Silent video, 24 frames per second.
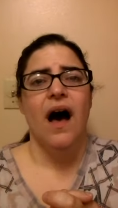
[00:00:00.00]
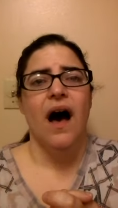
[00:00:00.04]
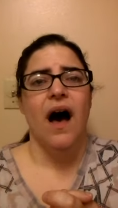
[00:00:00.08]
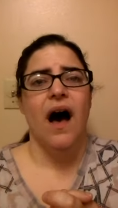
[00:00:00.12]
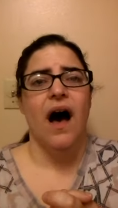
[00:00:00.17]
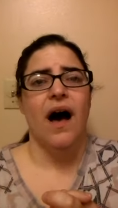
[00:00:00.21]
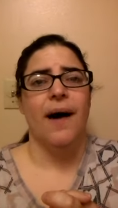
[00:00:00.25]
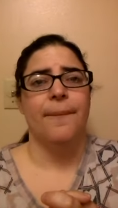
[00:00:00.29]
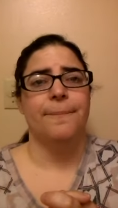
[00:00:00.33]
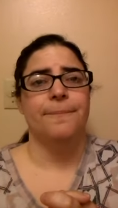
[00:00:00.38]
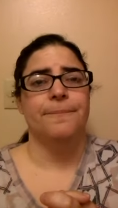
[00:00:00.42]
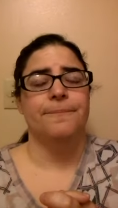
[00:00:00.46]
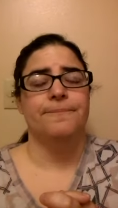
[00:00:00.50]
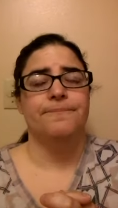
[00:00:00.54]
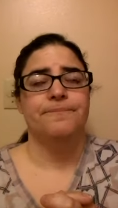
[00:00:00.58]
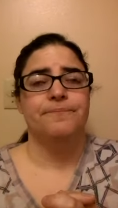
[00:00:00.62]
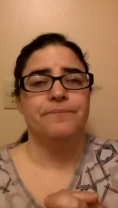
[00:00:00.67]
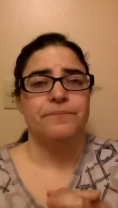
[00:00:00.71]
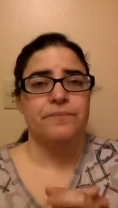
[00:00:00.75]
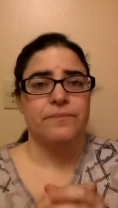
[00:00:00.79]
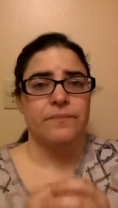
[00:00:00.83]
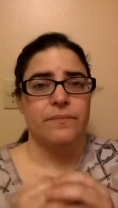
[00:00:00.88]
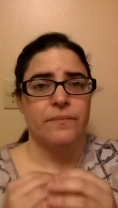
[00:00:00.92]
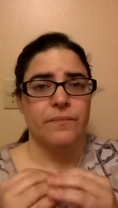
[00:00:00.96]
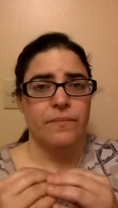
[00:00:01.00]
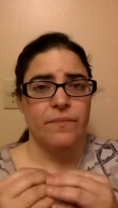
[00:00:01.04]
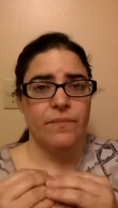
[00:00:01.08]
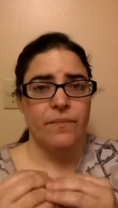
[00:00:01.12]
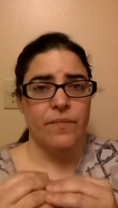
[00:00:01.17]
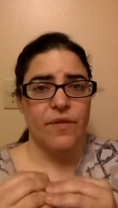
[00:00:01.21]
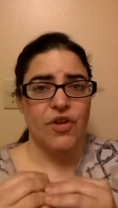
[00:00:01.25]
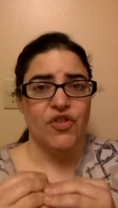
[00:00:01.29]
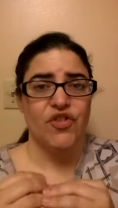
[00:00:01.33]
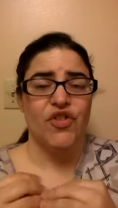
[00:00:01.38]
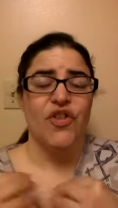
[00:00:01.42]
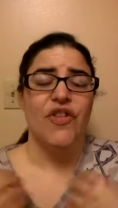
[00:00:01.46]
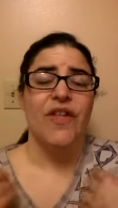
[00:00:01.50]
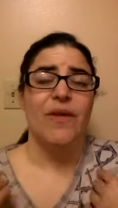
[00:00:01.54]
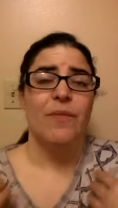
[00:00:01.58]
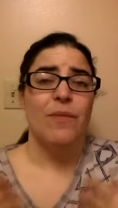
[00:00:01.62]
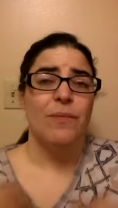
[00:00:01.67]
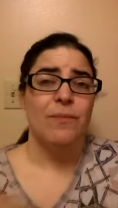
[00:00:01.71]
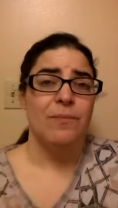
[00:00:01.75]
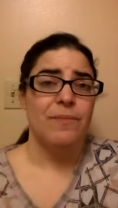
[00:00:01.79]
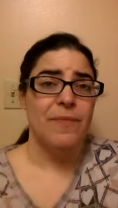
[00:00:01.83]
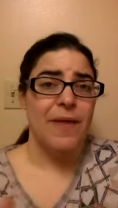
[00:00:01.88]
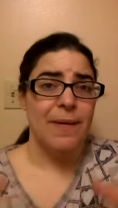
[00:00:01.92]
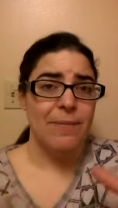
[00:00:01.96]
So
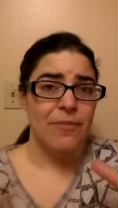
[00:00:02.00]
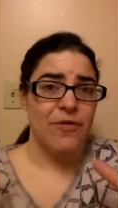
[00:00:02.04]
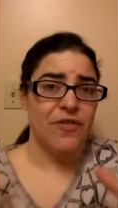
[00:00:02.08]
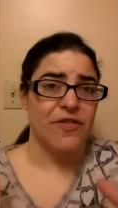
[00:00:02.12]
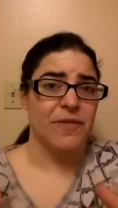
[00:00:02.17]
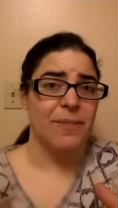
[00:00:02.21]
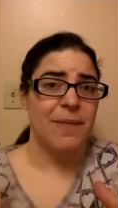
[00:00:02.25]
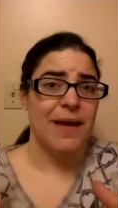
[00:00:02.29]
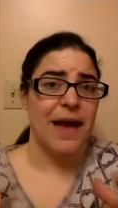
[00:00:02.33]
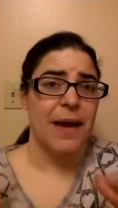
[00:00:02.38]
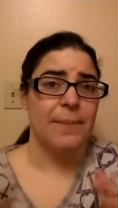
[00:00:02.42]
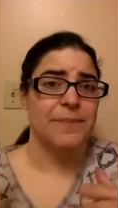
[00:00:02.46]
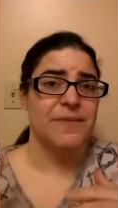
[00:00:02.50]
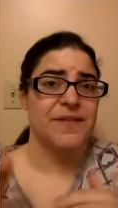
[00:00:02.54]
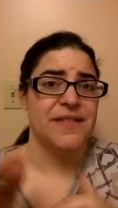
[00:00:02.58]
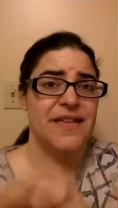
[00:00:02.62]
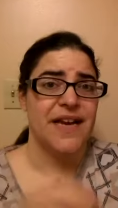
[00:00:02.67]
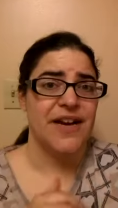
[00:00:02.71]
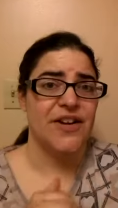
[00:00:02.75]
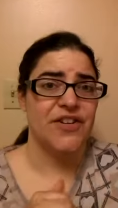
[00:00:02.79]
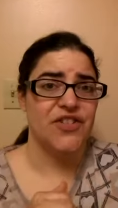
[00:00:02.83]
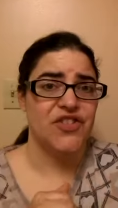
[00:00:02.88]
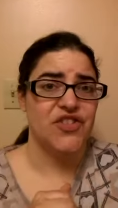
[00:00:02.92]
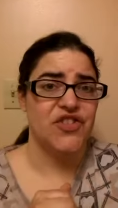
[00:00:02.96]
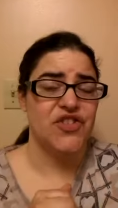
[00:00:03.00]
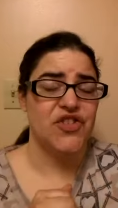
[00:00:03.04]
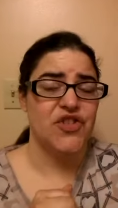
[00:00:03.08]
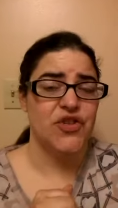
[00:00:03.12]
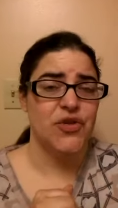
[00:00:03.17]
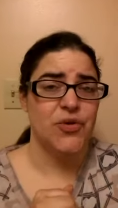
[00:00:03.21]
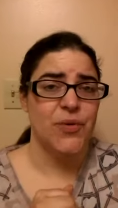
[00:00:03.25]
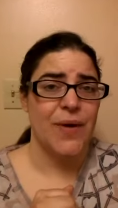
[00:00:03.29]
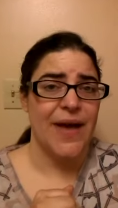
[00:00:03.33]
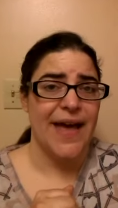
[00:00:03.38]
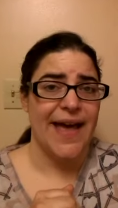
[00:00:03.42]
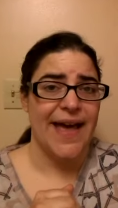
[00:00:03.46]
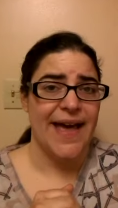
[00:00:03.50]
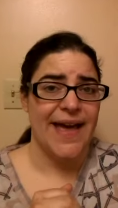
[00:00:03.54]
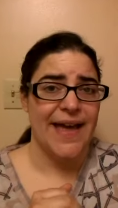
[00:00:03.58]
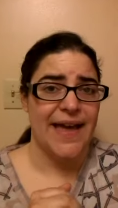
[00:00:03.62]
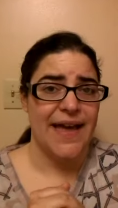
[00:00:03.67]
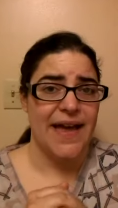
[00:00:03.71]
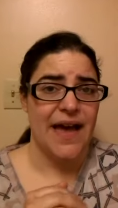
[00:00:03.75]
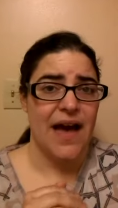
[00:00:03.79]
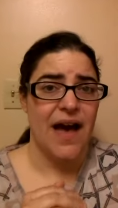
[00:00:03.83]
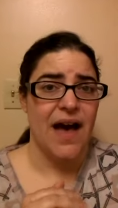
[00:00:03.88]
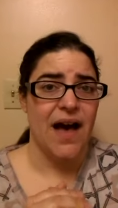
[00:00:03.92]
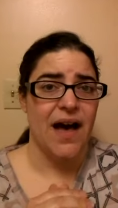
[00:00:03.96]
they moved me upstairs to
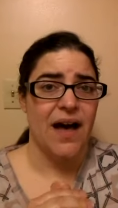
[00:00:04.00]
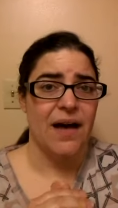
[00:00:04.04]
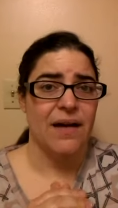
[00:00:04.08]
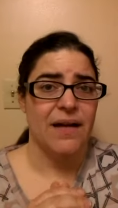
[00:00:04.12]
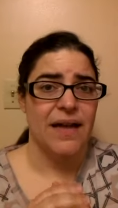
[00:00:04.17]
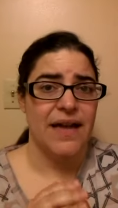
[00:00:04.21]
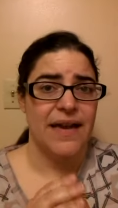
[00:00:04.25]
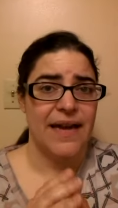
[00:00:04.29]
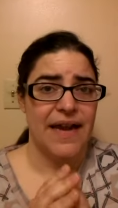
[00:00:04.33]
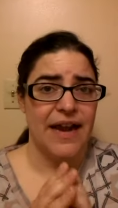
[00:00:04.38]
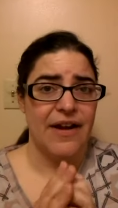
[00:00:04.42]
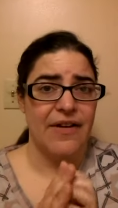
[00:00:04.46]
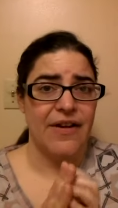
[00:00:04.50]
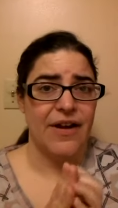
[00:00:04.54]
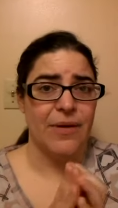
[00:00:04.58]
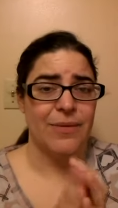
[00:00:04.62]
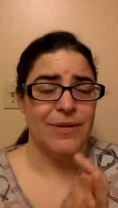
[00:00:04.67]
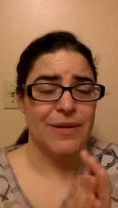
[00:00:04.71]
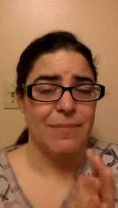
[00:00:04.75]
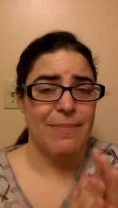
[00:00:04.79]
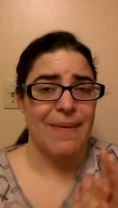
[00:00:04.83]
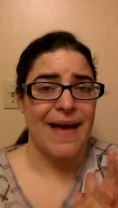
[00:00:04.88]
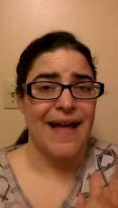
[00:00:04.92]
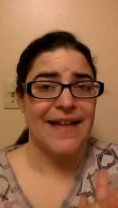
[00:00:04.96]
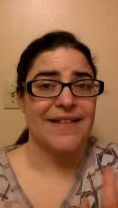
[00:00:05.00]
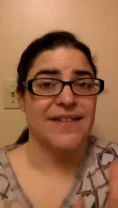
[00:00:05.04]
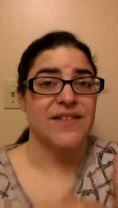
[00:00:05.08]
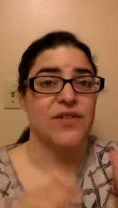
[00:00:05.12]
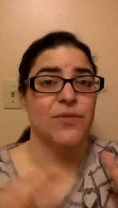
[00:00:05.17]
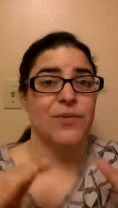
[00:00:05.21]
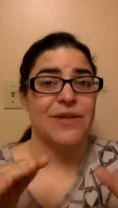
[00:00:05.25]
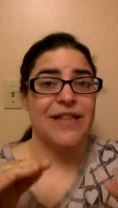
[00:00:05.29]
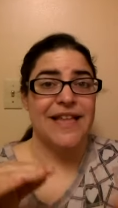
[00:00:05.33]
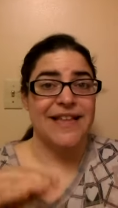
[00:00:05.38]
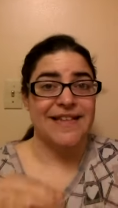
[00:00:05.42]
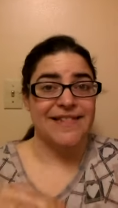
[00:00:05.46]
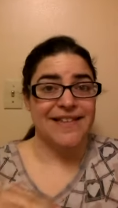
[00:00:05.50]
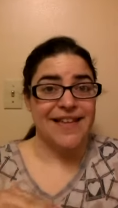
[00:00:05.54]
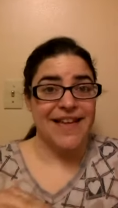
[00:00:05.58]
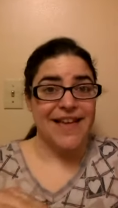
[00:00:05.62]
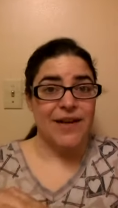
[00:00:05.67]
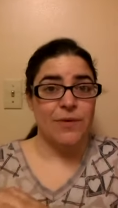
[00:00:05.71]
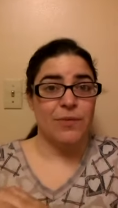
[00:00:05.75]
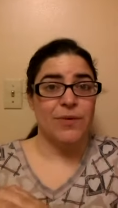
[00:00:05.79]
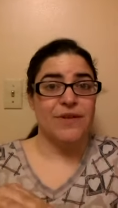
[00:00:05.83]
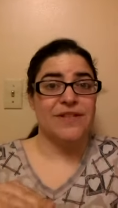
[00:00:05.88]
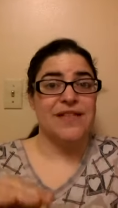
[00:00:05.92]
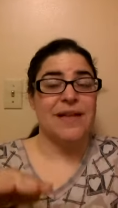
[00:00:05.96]
an area with a bed. So what they
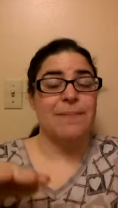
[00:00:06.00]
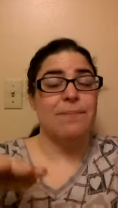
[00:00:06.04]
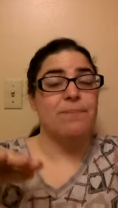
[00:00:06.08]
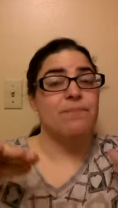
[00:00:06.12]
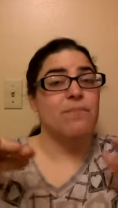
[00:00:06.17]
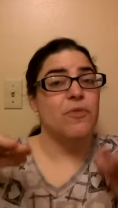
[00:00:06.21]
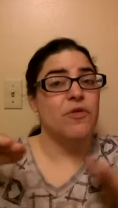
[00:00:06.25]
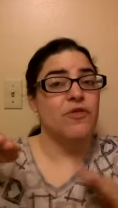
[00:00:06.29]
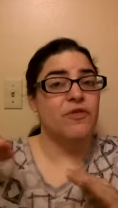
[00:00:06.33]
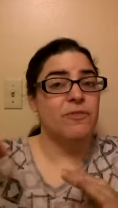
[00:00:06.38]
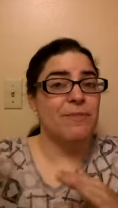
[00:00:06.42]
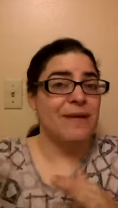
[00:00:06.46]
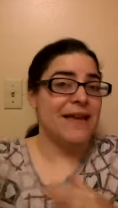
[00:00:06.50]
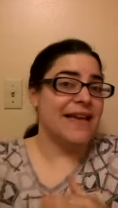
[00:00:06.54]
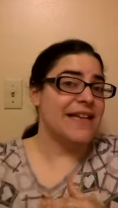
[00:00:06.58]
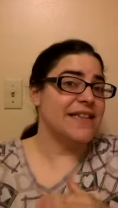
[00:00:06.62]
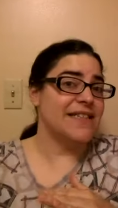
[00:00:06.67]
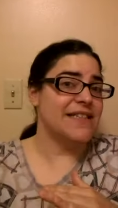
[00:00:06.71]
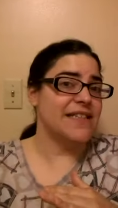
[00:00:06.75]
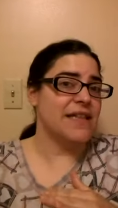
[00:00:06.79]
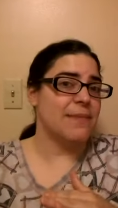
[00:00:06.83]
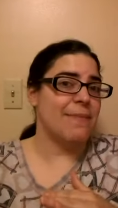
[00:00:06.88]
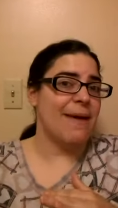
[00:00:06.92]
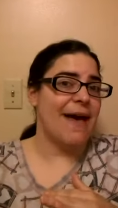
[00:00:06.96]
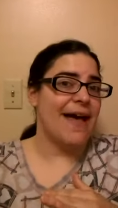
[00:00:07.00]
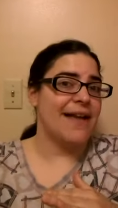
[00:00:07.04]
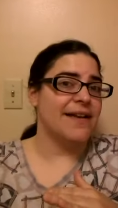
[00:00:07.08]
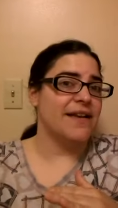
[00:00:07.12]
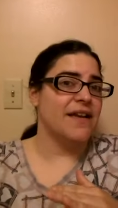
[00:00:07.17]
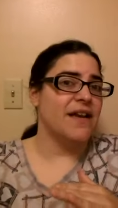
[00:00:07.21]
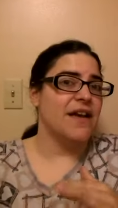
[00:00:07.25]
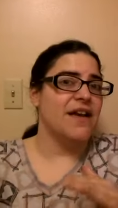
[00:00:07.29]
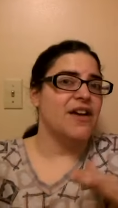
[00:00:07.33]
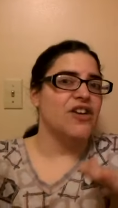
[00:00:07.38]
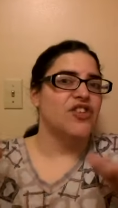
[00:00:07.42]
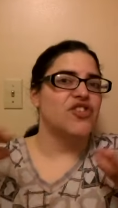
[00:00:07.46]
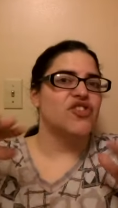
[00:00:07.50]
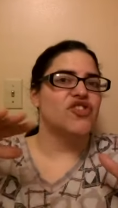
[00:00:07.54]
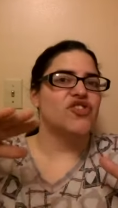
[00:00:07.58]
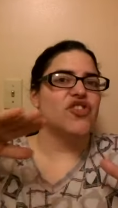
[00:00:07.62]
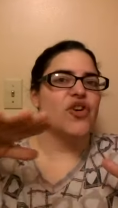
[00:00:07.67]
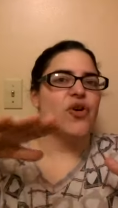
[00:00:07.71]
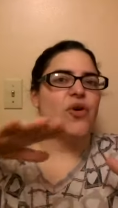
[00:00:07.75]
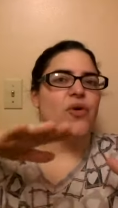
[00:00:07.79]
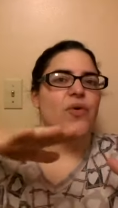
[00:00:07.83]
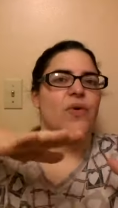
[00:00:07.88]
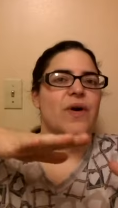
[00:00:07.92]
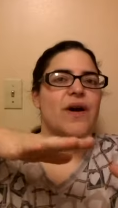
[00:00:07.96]
did was they moved me into the bed.
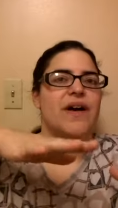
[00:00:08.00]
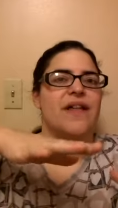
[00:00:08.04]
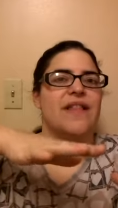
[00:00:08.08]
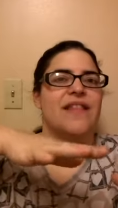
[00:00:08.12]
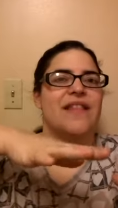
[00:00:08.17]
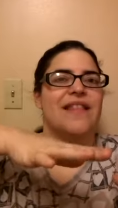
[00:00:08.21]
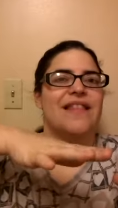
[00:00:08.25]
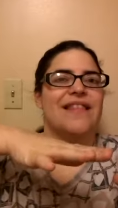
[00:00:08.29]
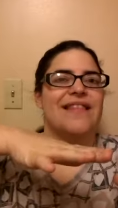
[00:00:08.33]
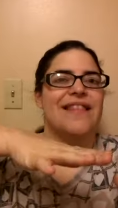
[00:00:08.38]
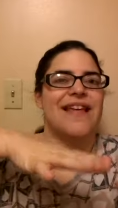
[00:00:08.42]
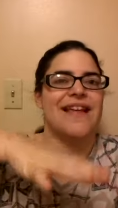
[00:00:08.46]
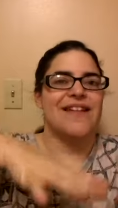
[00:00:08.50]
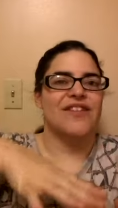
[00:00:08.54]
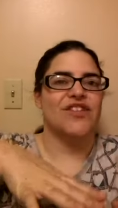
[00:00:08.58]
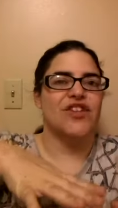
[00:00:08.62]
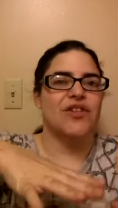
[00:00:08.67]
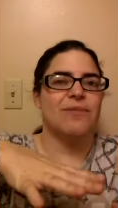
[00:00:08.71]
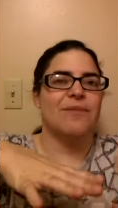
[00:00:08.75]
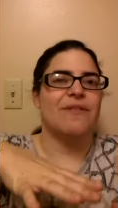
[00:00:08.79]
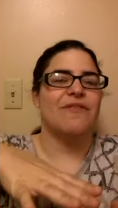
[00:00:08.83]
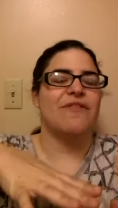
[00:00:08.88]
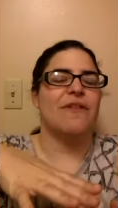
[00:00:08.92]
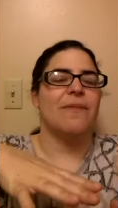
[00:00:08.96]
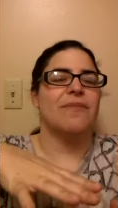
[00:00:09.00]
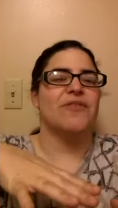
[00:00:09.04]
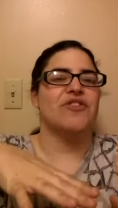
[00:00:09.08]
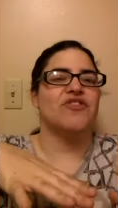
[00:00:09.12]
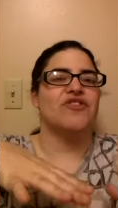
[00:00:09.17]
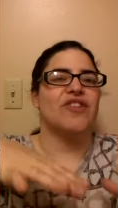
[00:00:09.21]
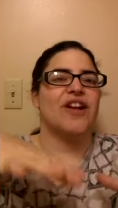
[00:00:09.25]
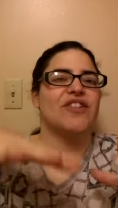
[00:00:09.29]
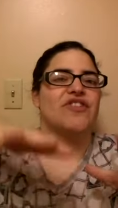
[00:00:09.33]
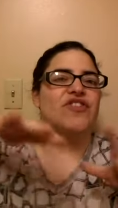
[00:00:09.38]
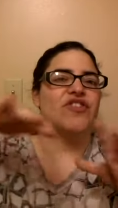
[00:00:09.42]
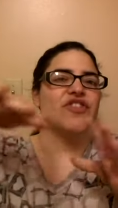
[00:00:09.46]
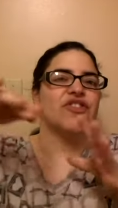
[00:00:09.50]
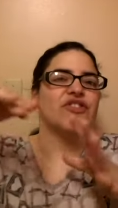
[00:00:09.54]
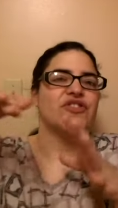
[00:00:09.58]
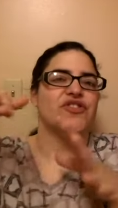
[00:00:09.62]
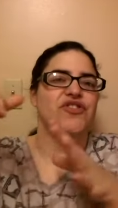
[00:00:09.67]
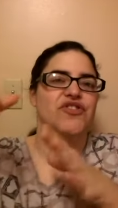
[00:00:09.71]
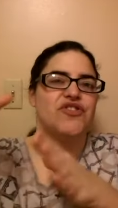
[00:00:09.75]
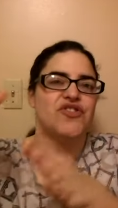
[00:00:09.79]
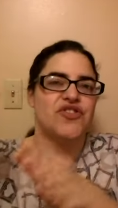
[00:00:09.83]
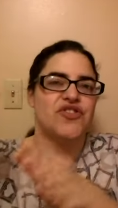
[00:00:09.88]
So they took me from the stretcher